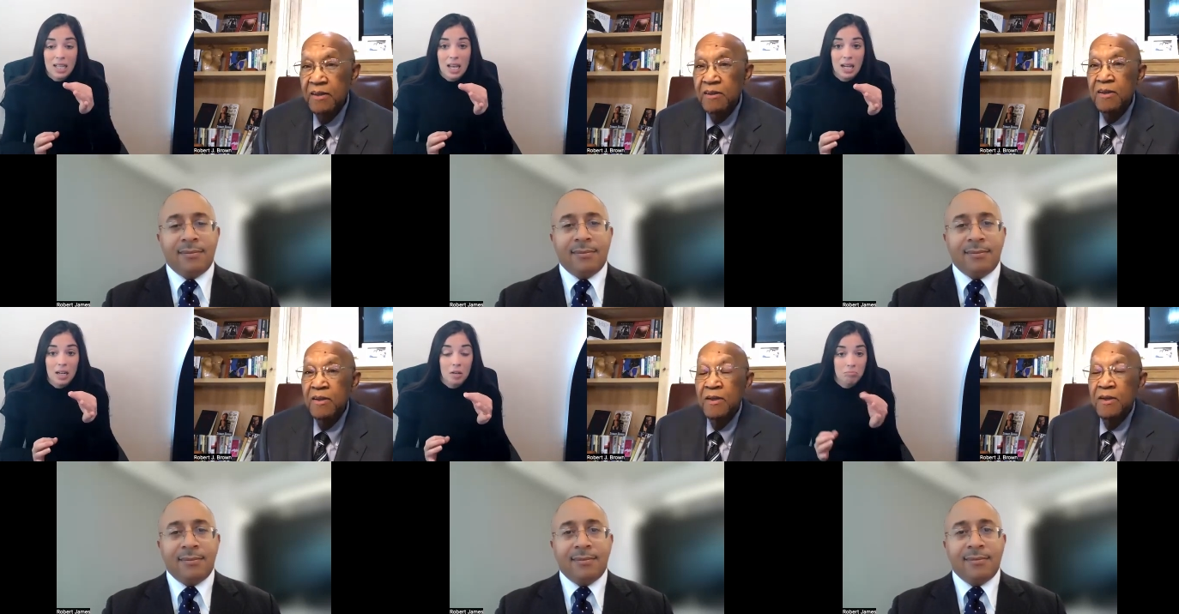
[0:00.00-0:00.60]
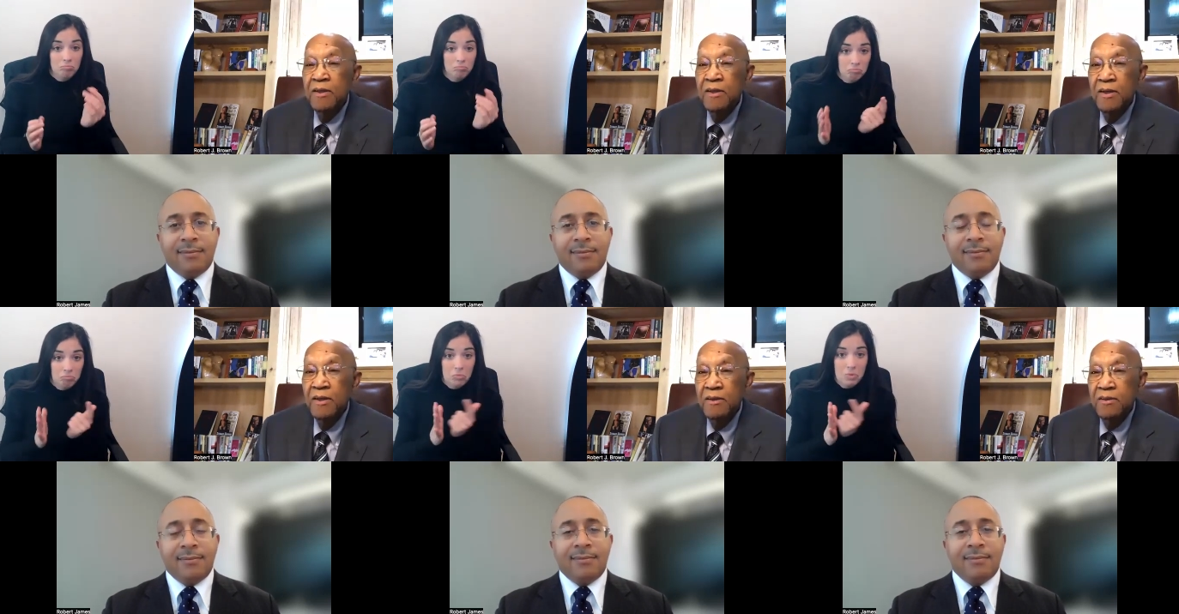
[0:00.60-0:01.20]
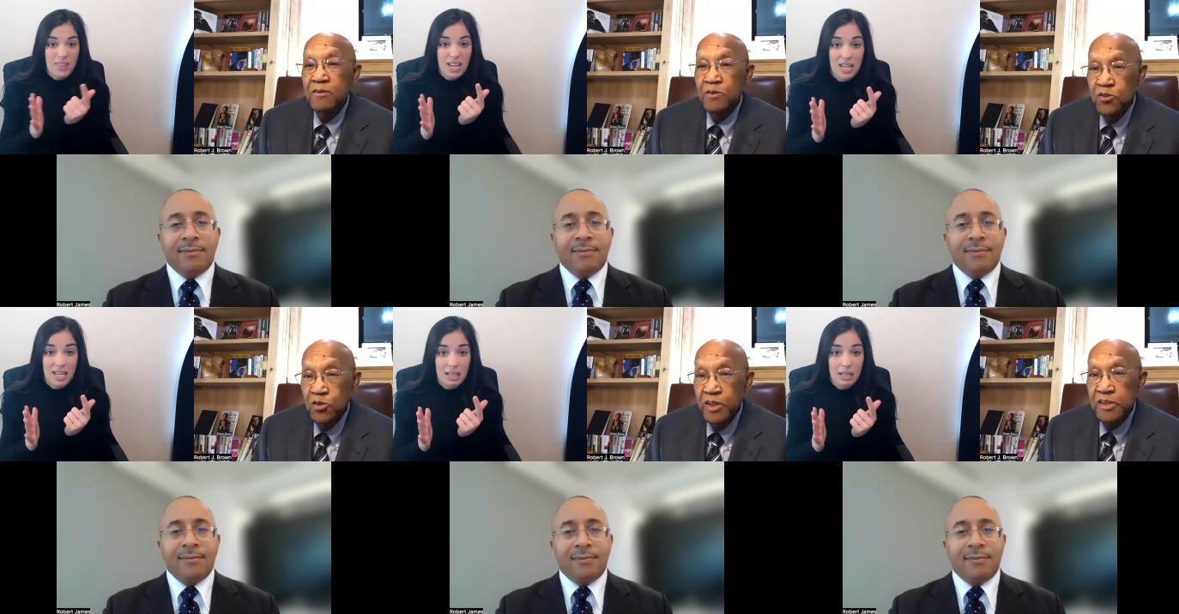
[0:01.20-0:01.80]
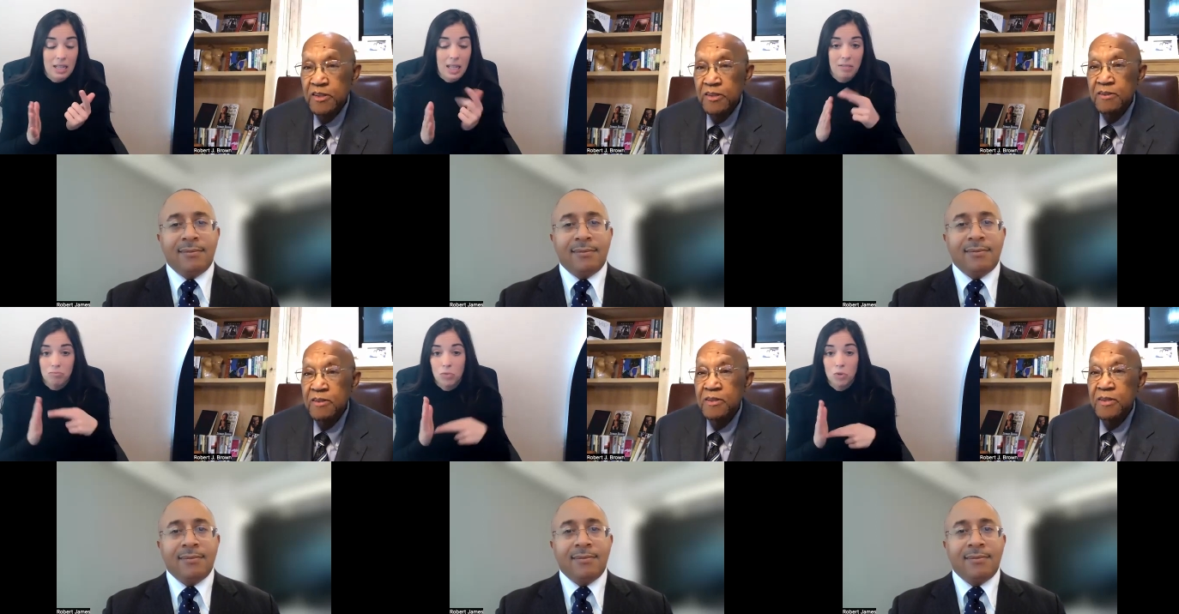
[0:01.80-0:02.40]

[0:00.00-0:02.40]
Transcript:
Speaker 1: it, uh, the restrictions,